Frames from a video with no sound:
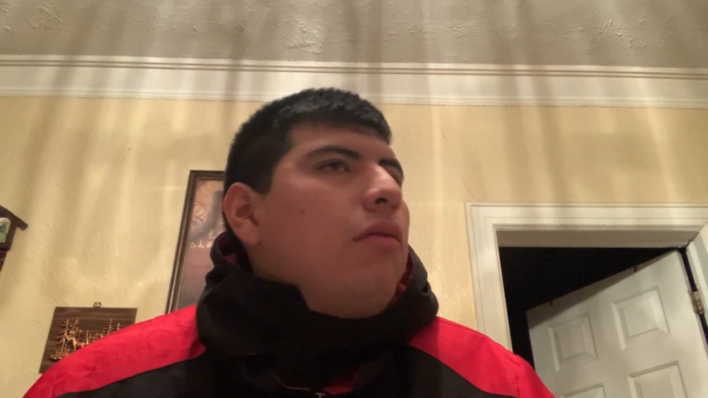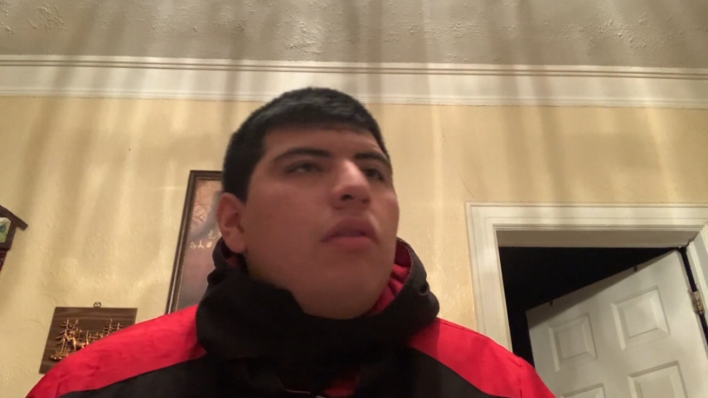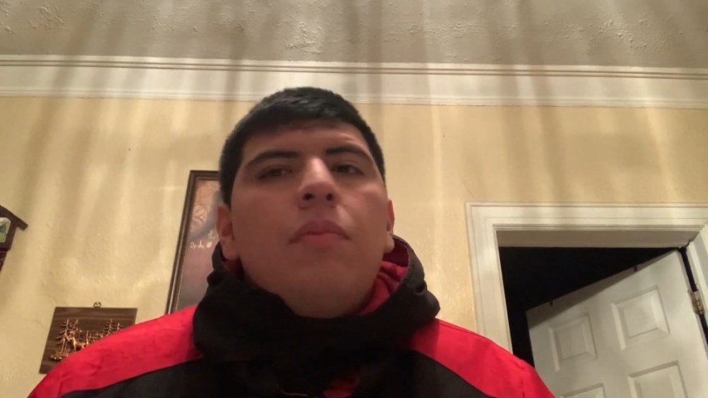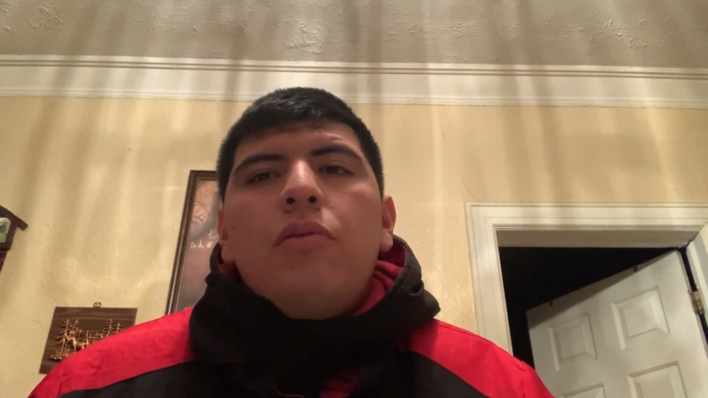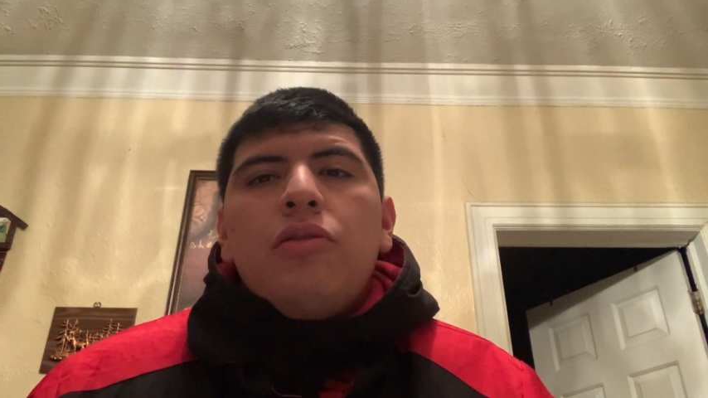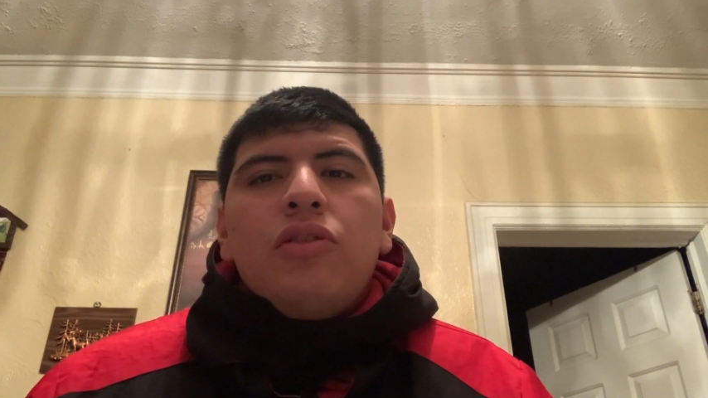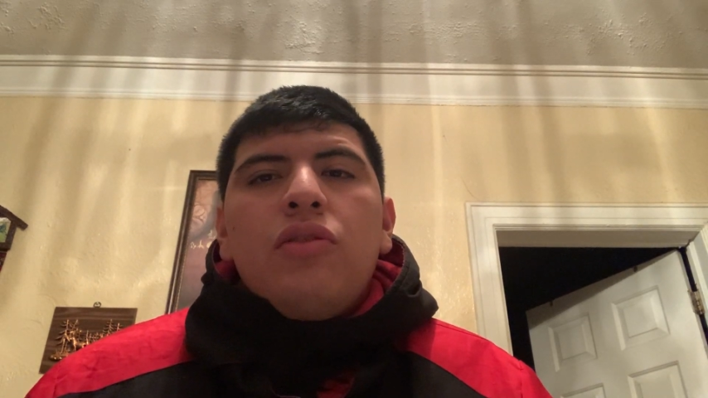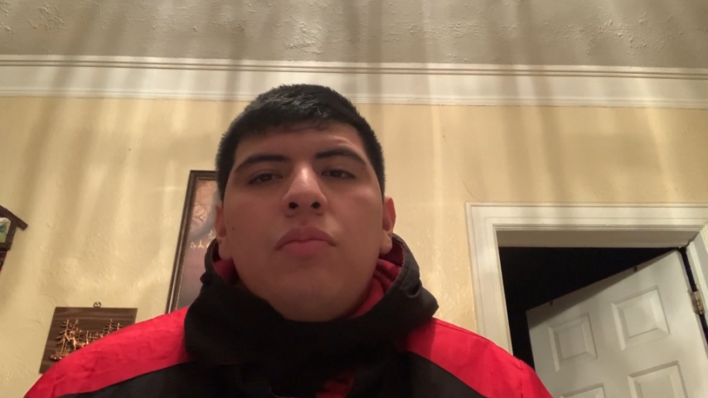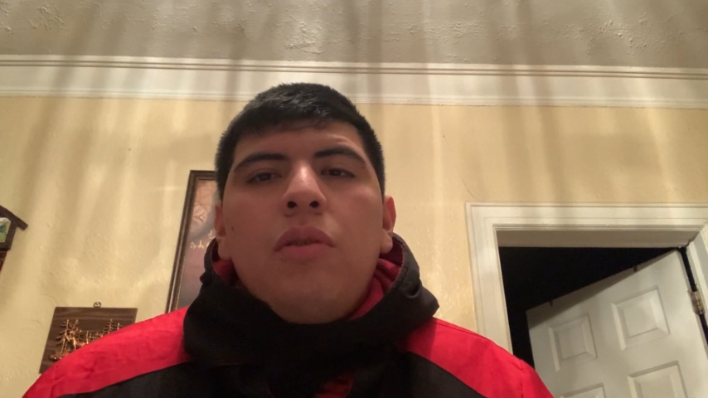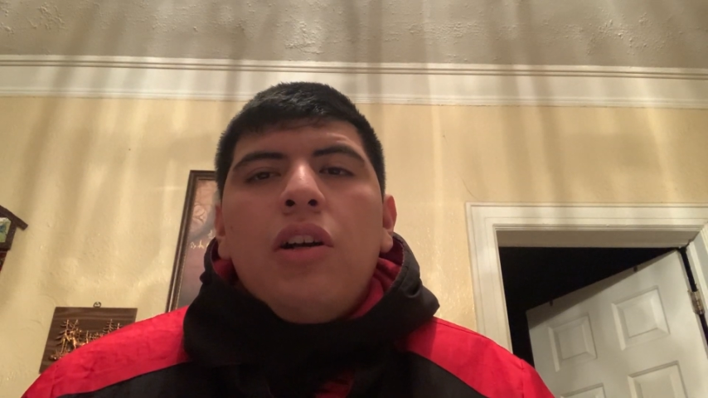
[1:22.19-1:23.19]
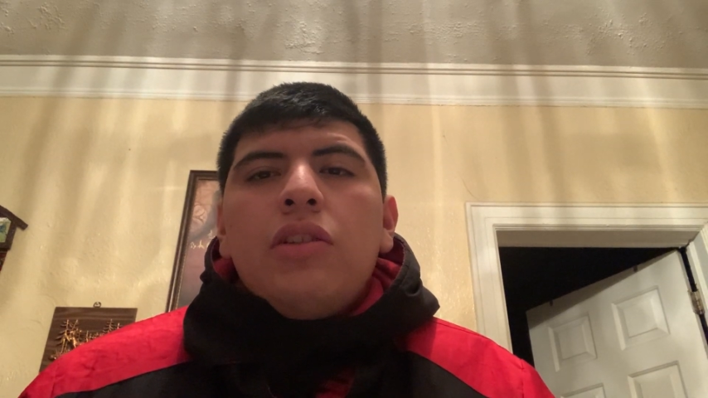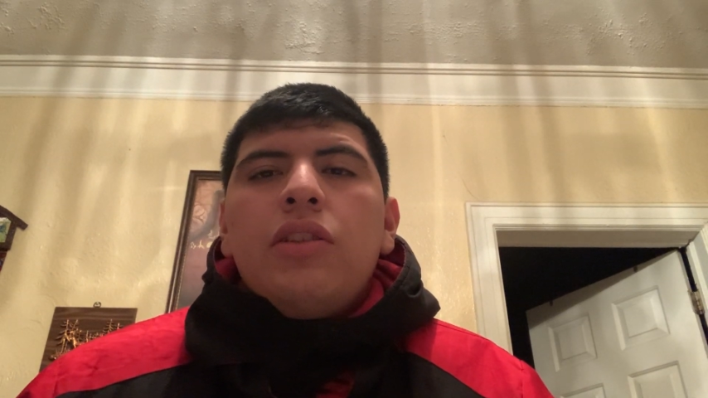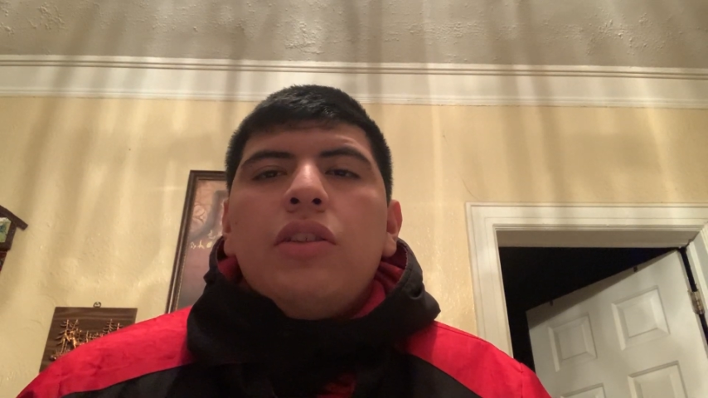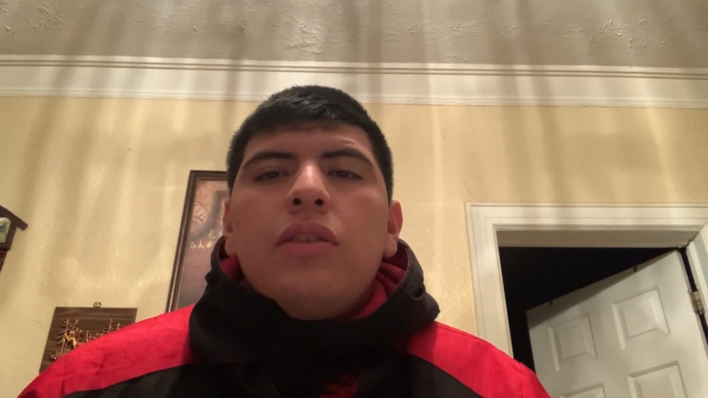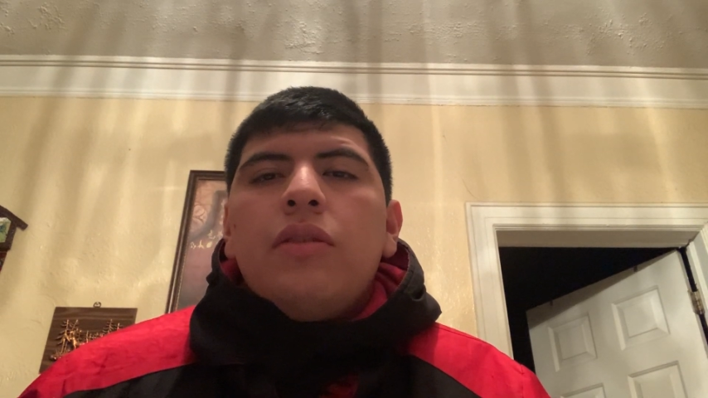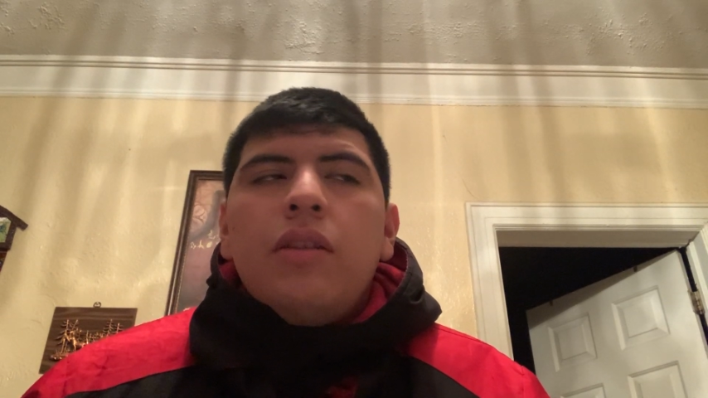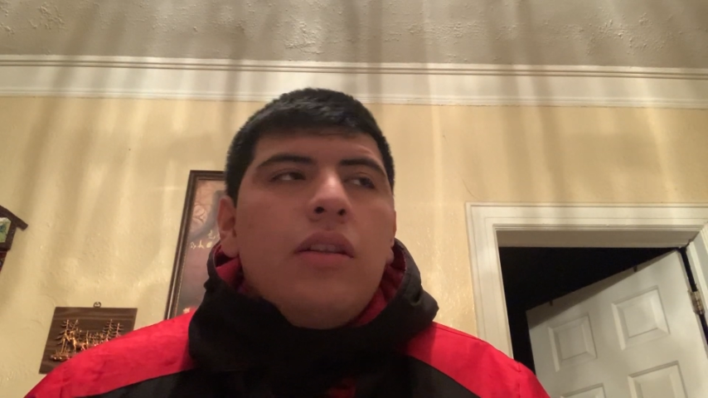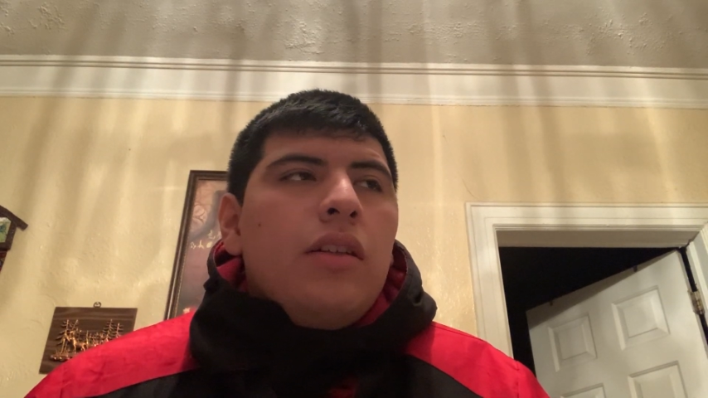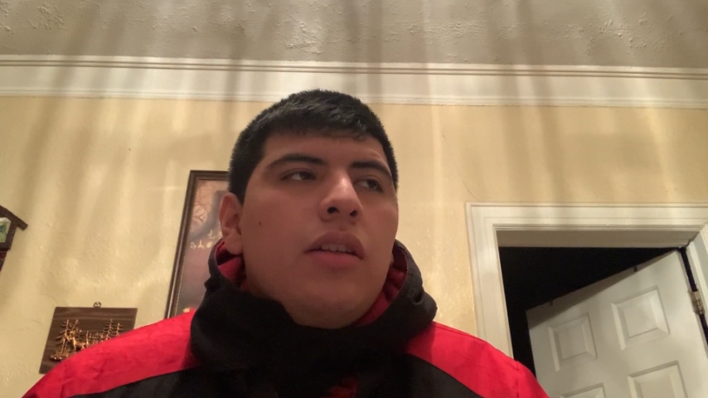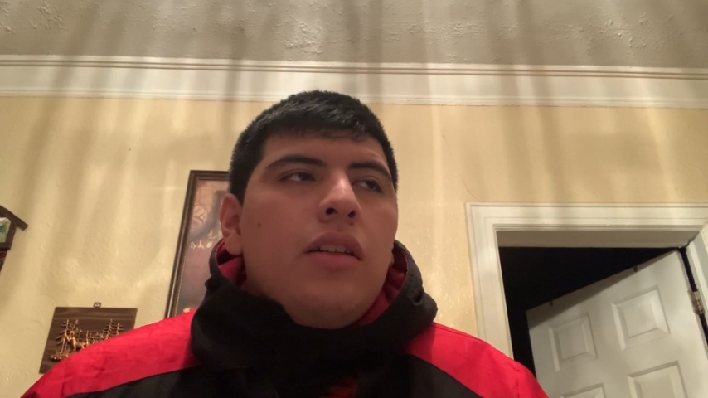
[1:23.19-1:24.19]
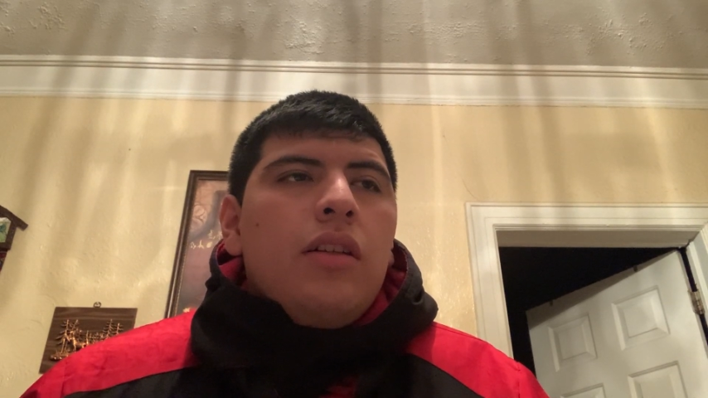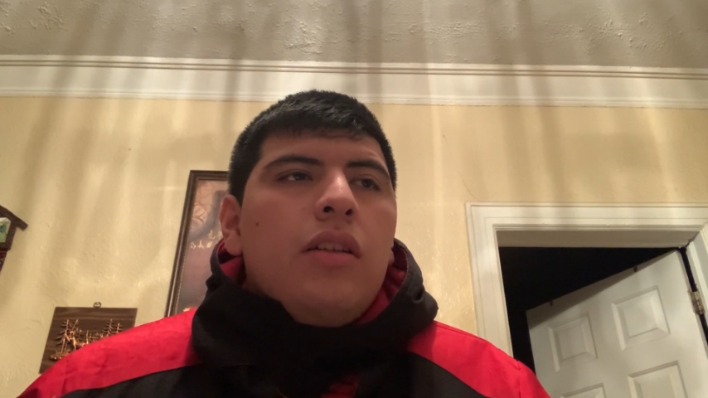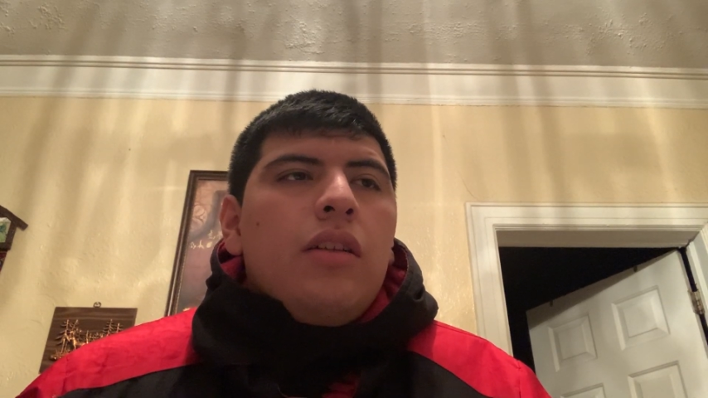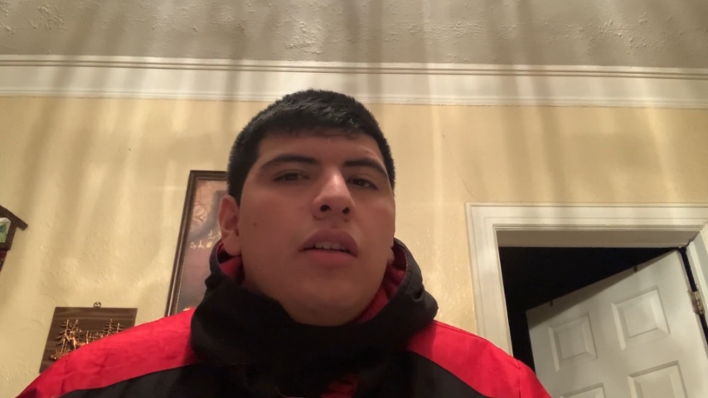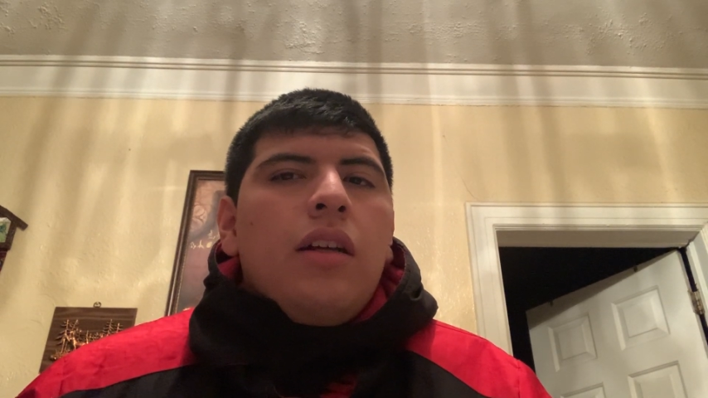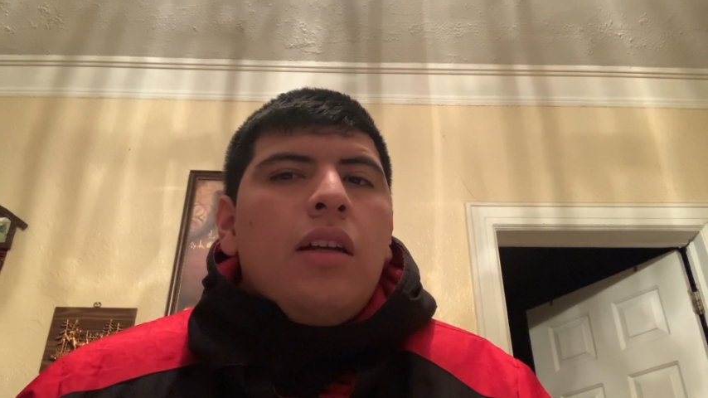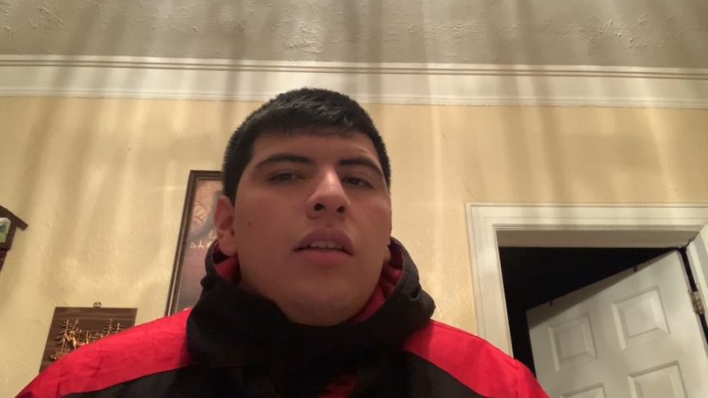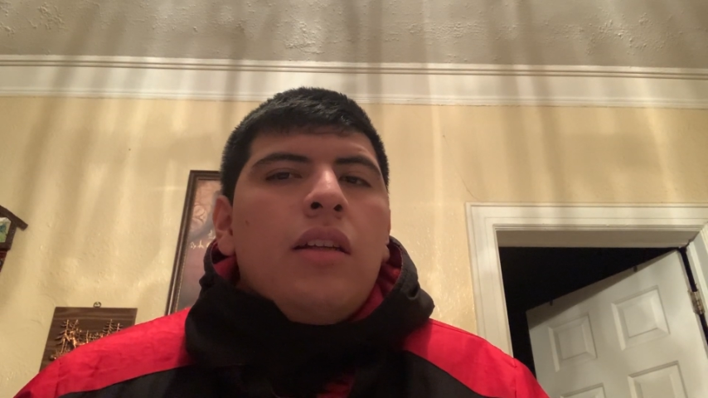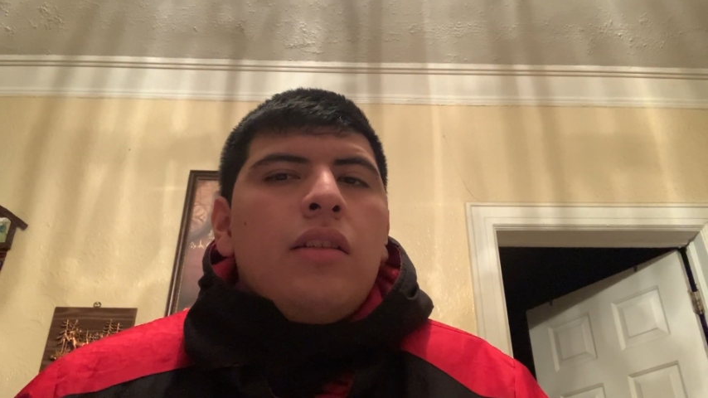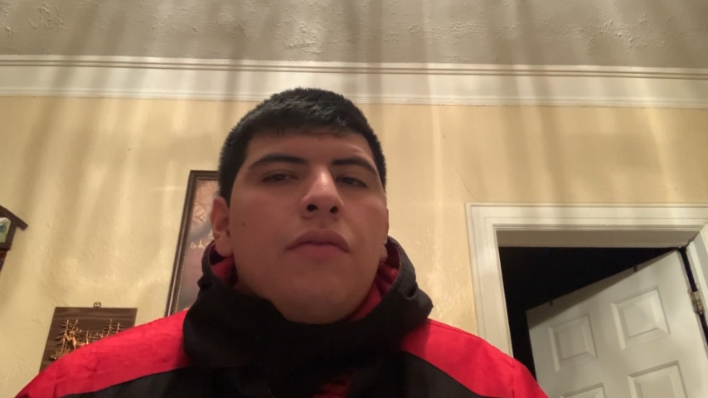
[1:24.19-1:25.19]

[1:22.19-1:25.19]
We approach to March, and yes,